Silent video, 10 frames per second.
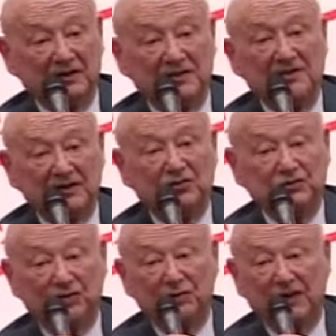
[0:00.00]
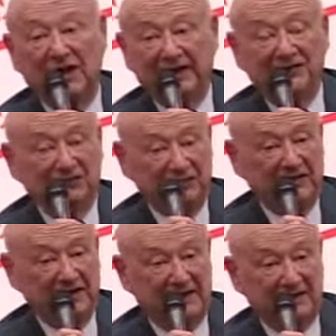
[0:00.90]
seek to oblige the
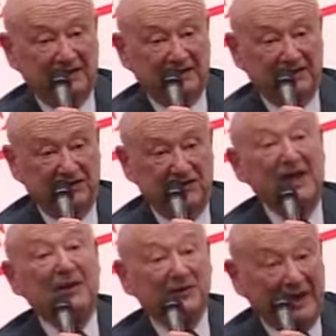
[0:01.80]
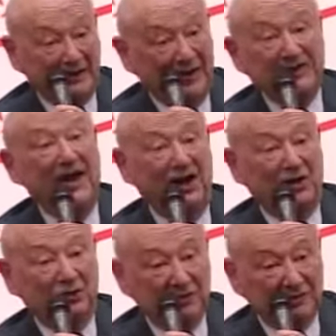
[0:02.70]
United States. And they
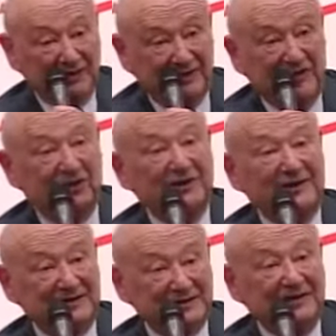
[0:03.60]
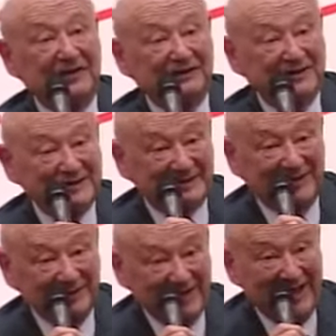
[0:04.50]
know that there is this
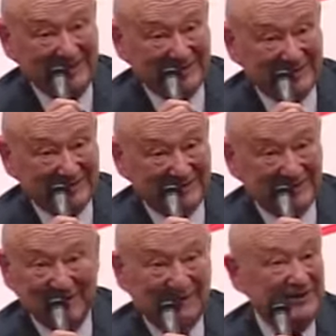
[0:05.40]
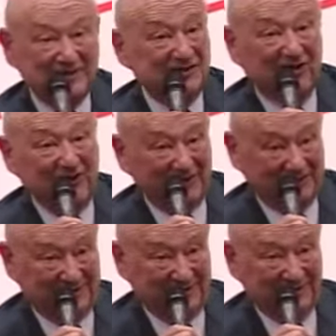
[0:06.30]
alliance. It's
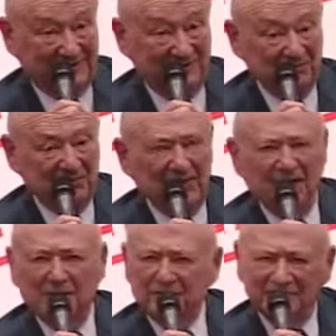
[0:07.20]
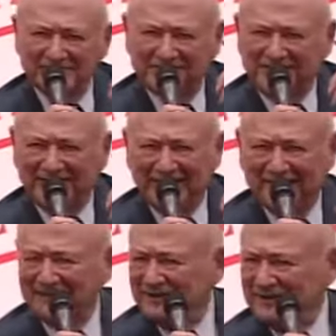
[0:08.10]
historical.
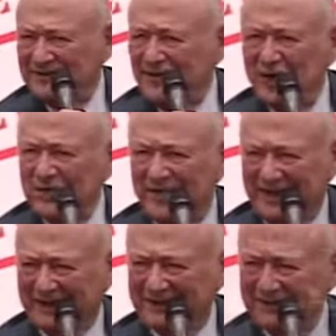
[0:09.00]
Dean didn't know that.